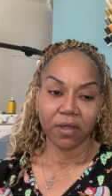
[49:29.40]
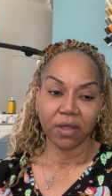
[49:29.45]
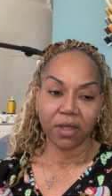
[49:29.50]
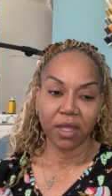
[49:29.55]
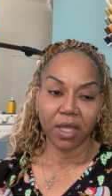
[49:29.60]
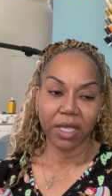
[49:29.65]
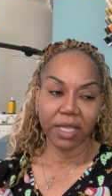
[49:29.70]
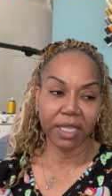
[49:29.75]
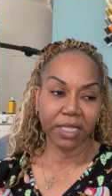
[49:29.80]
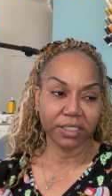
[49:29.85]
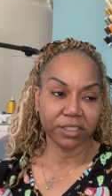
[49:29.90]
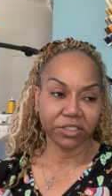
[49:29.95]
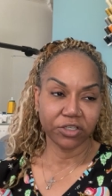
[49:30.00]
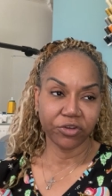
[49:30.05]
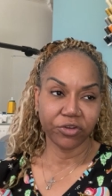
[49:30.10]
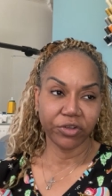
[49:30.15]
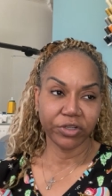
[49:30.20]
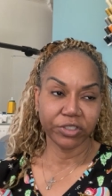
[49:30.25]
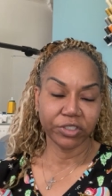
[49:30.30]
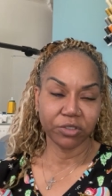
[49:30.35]
I guess they're
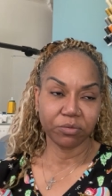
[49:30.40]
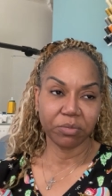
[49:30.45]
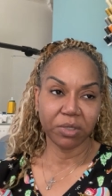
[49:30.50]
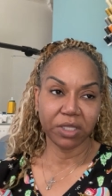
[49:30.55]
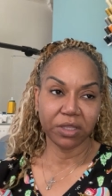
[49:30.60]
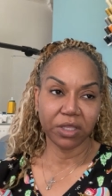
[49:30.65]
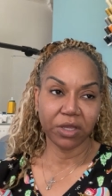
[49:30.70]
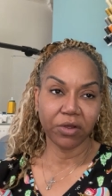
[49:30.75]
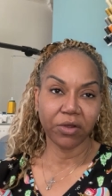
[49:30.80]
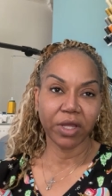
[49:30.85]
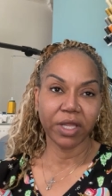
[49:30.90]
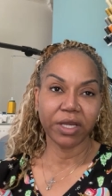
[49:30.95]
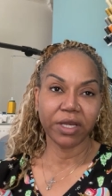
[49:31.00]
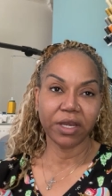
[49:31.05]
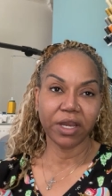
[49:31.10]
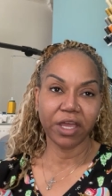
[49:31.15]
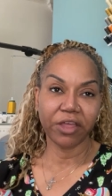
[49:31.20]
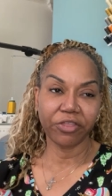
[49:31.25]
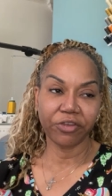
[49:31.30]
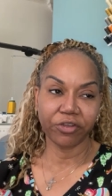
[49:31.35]
going to be there
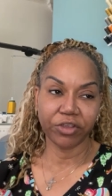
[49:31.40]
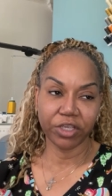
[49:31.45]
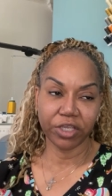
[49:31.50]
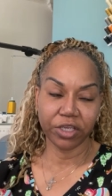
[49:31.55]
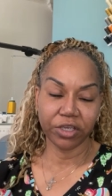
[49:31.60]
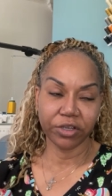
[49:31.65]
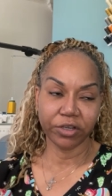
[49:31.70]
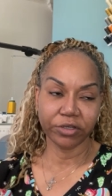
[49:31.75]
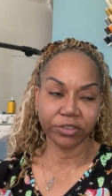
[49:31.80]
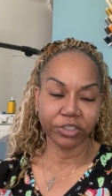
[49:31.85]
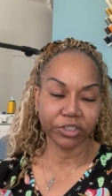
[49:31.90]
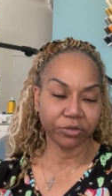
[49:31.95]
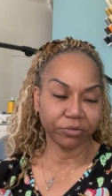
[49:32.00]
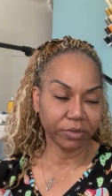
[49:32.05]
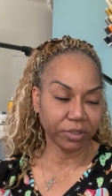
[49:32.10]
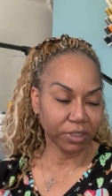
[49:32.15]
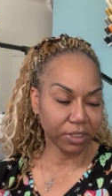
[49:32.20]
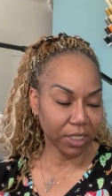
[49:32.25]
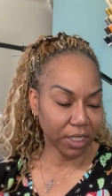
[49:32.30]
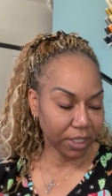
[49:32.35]
another year. She
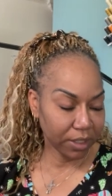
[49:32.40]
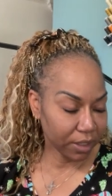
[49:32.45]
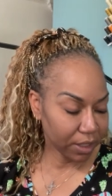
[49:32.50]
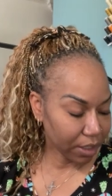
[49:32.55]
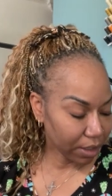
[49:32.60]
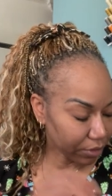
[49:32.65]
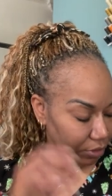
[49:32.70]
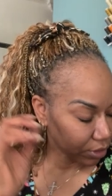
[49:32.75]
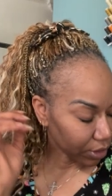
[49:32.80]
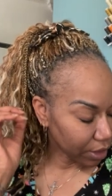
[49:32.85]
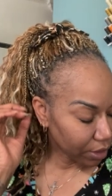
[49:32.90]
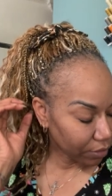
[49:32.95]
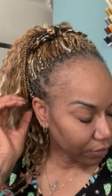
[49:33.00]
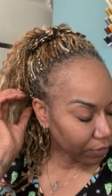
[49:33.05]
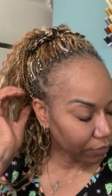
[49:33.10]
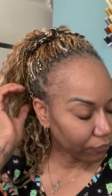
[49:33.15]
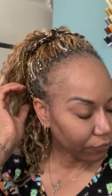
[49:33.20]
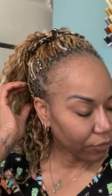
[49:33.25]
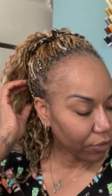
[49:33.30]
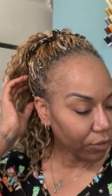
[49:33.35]
was saying the other day on the
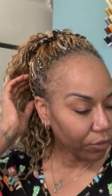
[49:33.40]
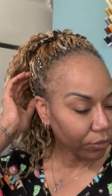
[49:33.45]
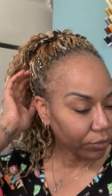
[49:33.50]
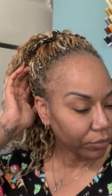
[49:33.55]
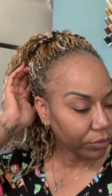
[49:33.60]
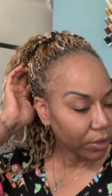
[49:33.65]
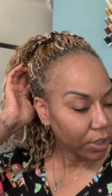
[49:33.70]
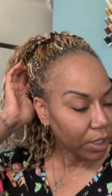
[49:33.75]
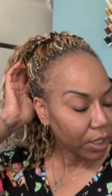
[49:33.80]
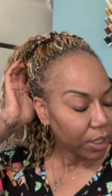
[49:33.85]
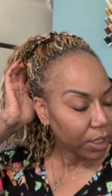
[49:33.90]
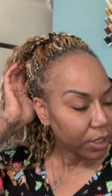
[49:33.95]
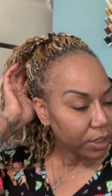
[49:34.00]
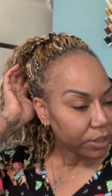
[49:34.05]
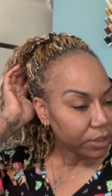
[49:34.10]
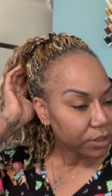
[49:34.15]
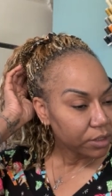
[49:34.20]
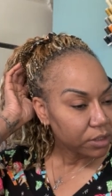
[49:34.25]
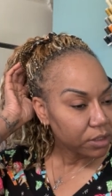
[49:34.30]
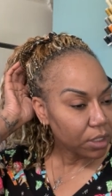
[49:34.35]
phone.
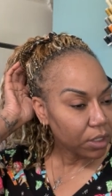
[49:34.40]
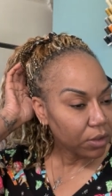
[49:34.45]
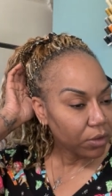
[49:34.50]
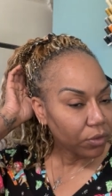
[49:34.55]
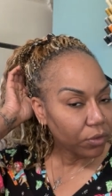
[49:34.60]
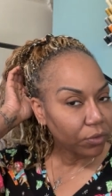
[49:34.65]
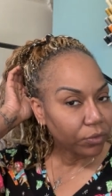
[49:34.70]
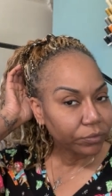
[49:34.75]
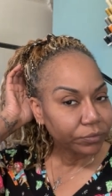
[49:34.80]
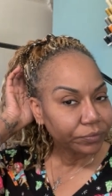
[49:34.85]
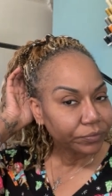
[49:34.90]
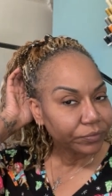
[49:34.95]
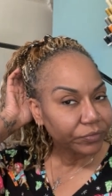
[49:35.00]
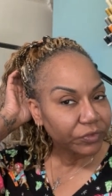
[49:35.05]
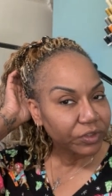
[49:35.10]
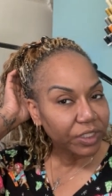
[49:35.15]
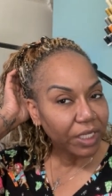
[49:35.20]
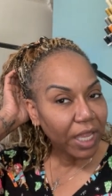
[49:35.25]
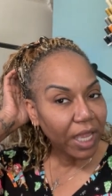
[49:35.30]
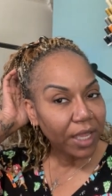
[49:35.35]
So,
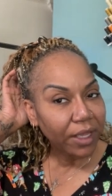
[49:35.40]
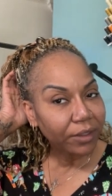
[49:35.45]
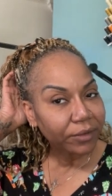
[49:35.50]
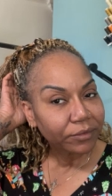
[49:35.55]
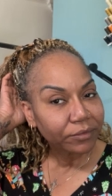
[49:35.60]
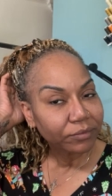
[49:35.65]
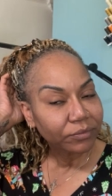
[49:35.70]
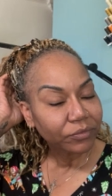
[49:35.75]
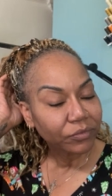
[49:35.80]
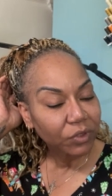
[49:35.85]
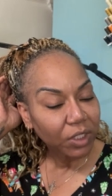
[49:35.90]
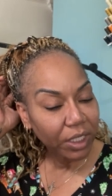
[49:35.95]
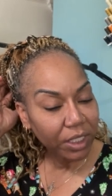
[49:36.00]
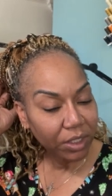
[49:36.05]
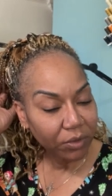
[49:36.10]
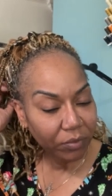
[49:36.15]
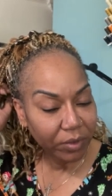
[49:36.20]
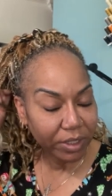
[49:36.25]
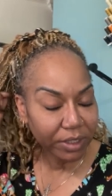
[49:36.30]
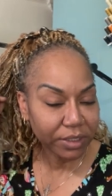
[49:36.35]
yeah.
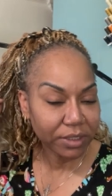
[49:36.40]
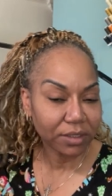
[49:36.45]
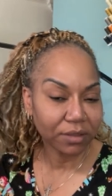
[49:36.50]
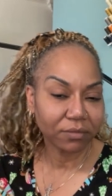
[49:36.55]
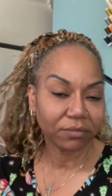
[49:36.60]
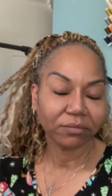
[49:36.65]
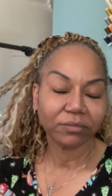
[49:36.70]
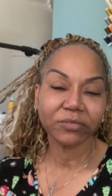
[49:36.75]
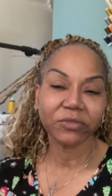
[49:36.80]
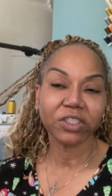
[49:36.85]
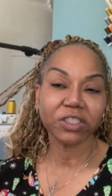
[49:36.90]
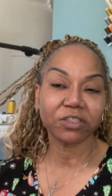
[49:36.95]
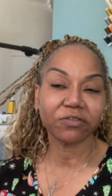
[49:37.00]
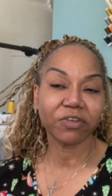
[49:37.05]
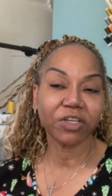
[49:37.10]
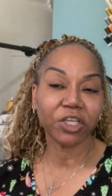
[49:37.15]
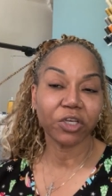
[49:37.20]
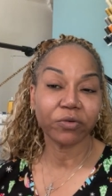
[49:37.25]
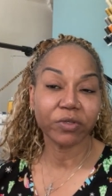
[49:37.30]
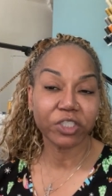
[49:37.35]
Anyways, this
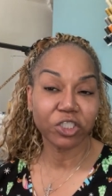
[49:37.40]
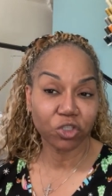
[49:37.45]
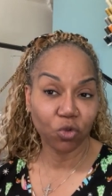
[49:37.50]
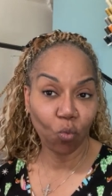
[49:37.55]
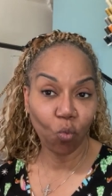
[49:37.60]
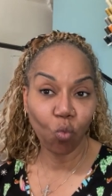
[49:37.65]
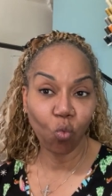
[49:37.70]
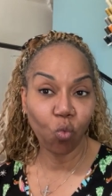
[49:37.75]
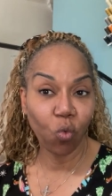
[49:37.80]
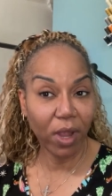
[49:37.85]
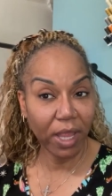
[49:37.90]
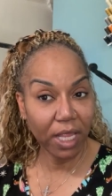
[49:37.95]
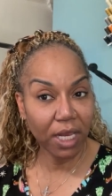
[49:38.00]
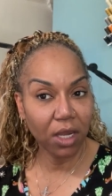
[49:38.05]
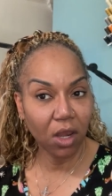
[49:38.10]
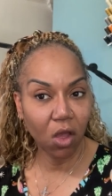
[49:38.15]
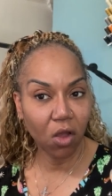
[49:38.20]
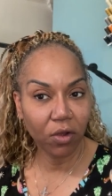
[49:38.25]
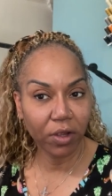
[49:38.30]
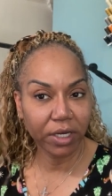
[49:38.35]
video is way
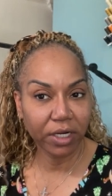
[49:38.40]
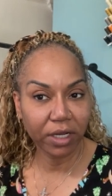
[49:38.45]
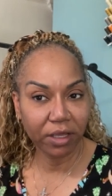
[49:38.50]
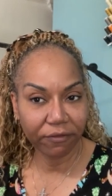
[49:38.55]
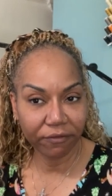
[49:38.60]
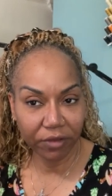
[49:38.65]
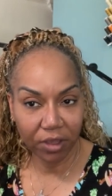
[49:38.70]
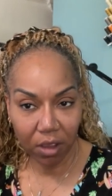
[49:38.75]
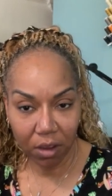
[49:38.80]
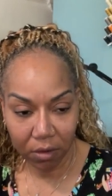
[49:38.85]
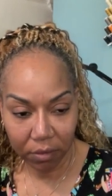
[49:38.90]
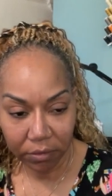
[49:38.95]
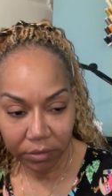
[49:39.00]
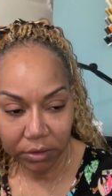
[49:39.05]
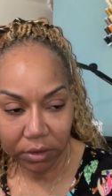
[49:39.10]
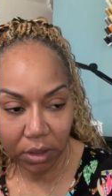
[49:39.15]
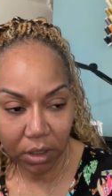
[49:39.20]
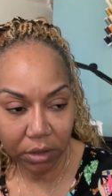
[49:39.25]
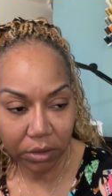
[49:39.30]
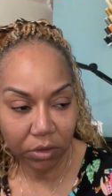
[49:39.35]
long enough, y'all.
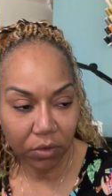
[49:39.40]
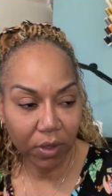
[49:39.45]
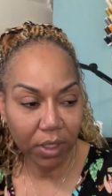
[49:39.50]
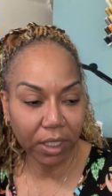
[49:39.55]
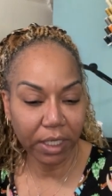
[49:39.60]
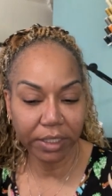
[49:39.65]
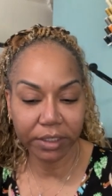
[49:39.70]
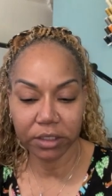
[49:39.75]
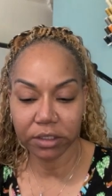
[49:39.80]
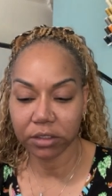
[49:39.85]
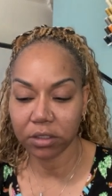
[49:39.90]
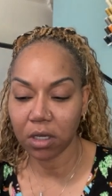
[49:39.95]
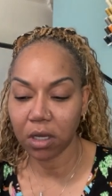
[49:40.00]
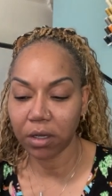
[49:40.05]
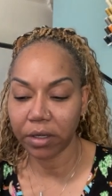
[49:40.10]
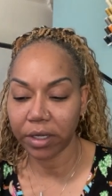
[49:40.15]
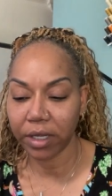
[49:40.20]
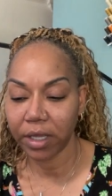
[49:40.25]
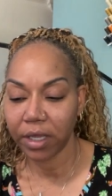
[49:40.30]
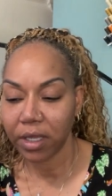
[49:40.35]
Y'all know I like to
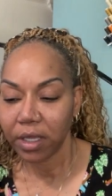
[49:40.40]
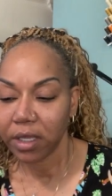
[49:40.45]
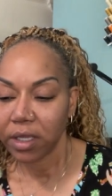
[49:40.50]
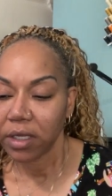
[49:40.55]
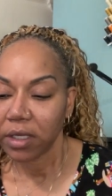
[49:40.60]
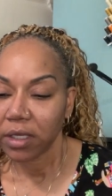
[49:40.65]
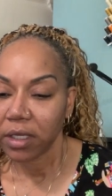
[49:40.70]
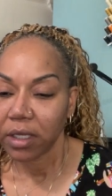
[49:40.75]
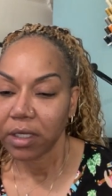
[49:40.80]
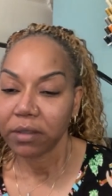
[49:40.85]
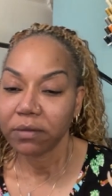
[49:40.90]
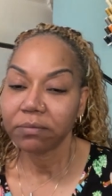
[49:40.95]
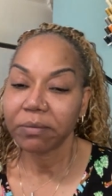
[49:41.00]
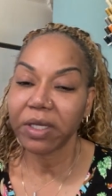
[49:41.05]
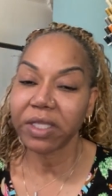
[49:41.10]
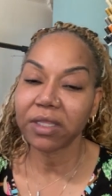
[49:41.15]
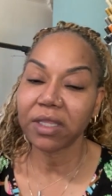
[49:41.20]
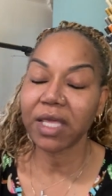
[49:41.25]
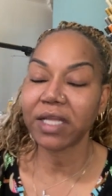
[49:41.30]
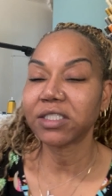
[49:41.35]
talk.
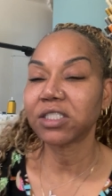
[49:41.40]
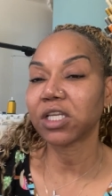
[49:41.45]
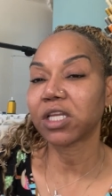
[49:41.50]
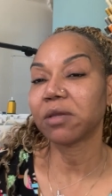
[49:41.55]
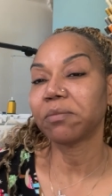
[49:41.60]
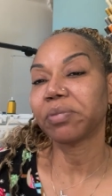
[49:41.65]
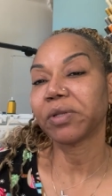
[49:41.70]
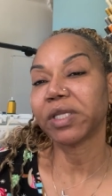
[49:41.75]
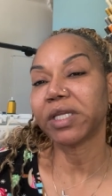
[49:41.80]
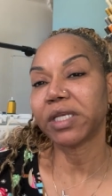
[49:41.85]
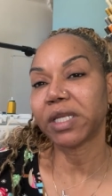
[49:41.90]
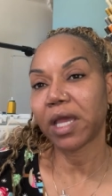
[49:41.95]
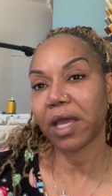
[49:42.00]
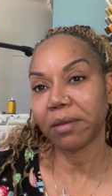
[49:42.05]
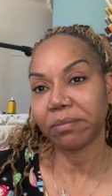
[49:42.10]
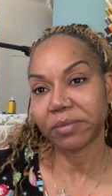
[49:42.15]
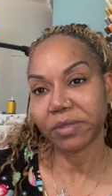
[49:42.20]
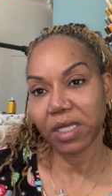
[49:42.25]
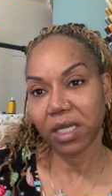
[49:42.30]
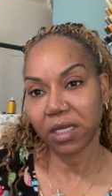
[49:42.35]
But that's a complete
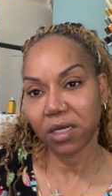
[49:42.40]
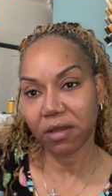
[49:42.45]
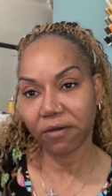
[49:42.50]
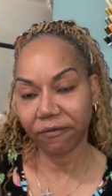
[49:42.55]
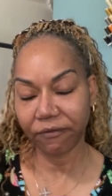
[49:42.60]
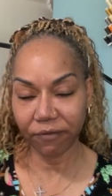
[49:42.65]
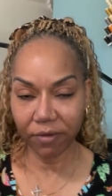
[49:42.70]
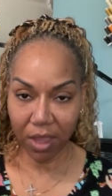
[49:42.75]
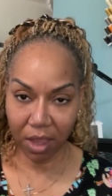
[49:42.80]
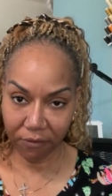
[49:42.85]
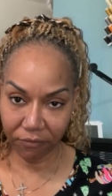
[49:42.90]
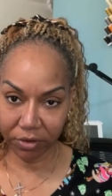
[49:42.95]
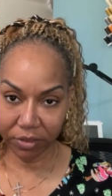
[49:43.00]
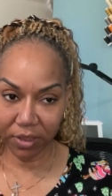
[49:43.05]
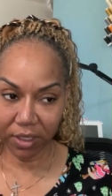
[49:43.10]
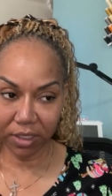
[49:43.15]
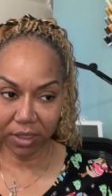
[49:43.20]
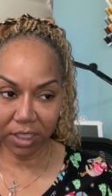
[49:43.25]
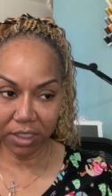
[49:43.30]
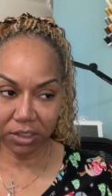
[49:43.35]
update of
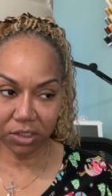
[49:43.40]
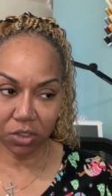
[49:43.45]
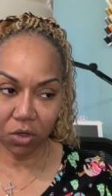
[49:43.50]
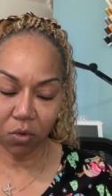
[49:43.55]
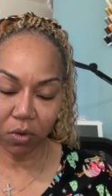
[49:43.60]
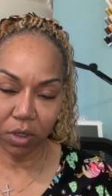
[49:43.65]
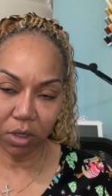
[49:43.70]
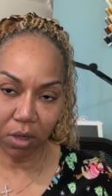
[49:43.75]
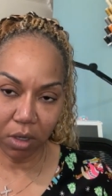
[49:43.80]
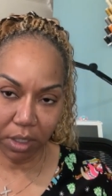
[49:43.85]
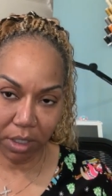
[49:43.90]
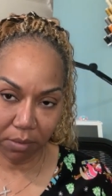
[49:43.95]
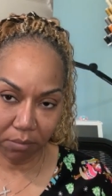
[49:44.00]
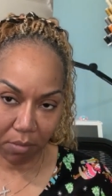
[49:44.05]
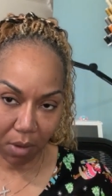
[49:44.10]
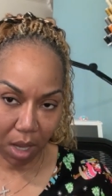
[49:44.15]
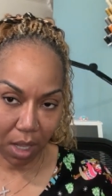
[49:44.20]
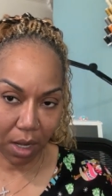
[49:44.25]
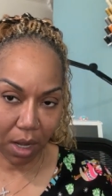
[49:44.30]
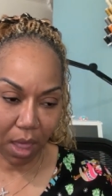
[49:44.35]
everything that's going on in
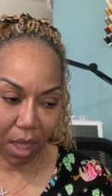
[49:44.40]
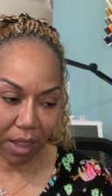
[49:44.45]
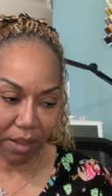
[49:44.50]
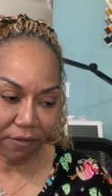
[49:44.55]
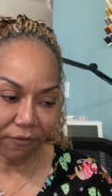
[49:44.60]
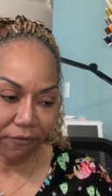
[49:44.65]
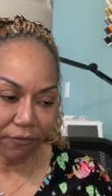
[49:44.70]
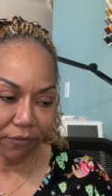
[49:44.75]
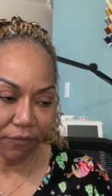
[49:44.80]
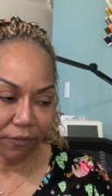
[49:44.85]
my life.